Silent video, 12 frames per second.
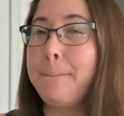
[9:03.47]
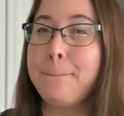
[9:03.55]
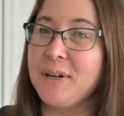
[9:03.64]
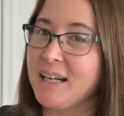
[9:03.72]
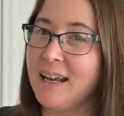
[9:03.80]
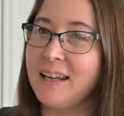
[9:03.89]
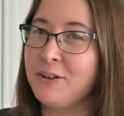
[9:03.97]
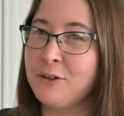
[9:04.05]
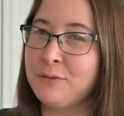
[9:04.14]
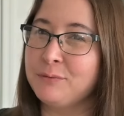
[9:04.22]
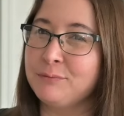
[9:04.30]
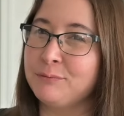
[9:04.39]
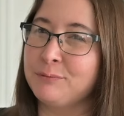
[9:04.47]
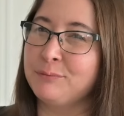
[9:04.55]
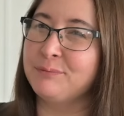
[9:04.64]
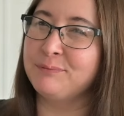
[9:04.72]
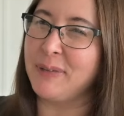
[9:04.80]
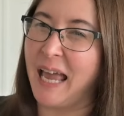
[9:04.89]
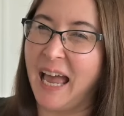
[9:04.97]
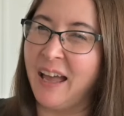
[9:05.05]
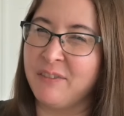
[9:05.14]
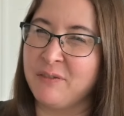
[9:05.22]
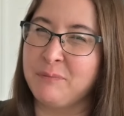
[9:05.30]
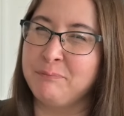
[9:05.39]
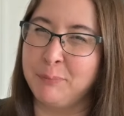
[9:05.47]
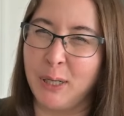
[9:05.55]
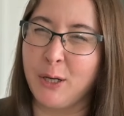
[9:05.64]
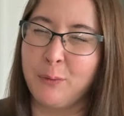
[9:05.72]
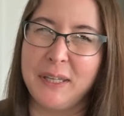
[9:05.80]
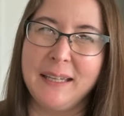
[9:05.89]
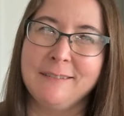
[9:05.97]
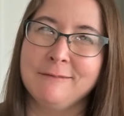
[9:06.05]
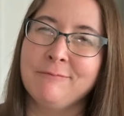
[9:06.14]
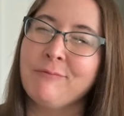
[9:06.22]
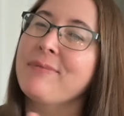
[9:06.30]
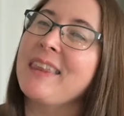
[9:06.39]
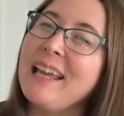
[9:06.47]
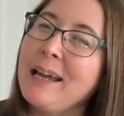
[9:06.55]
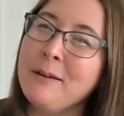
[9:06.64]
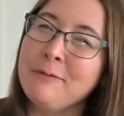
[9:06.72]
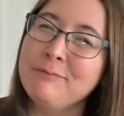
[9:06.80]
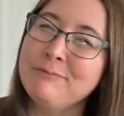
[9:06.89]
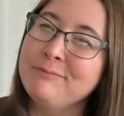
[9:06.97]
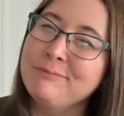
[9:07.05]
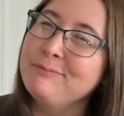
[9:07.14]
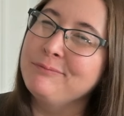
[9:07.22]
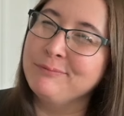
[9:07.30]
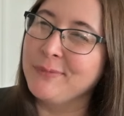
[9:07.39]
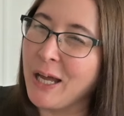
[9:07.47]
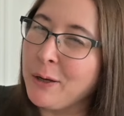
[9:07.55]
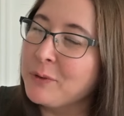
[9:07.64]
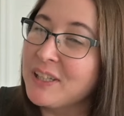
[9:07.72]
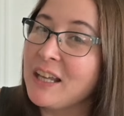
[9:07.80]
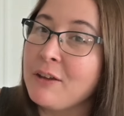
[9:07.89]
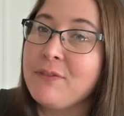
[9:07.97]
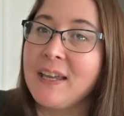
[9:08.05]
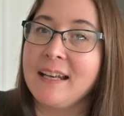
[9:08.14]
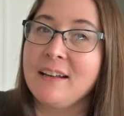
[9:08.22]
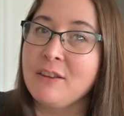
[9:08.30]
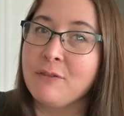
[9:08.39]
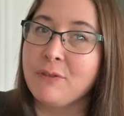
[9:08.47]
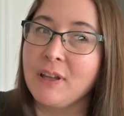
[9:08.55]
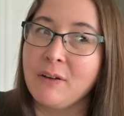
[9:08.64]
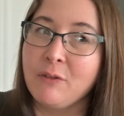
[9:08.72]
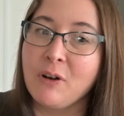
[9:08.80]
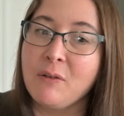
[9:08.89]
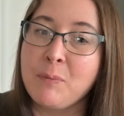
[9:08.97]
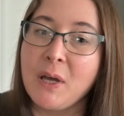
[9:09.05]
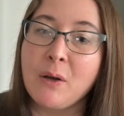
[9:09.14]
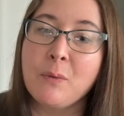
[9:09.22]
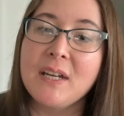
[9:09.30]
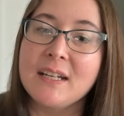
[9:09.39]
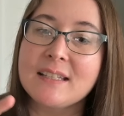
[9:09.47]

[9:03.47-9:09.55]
but I don't have buckwheat and I'm not really a fan of the flavor of buckwheat.